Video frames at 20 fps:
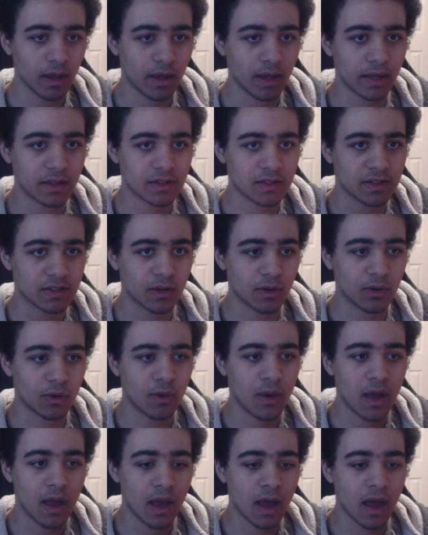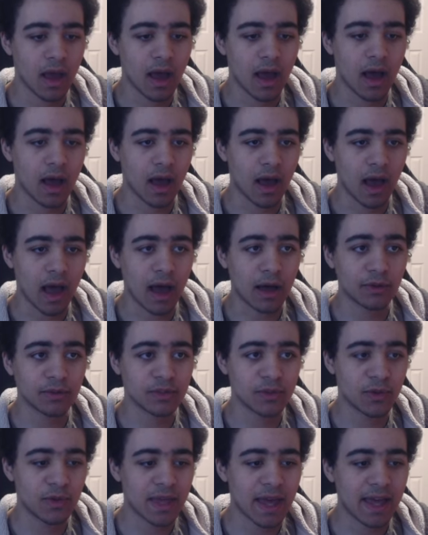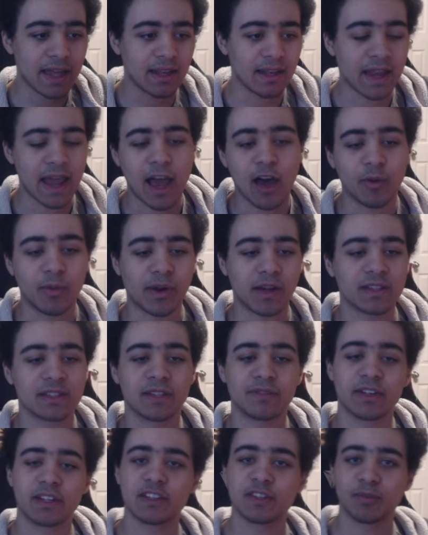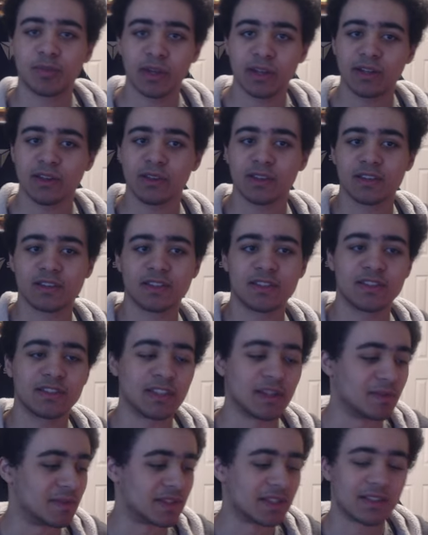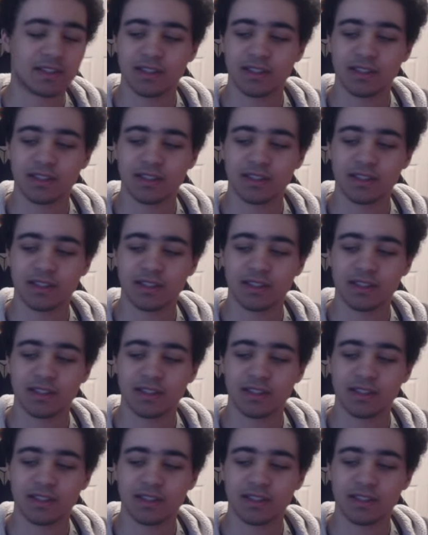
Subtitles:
And so I'll do that now because I've explained all the systems.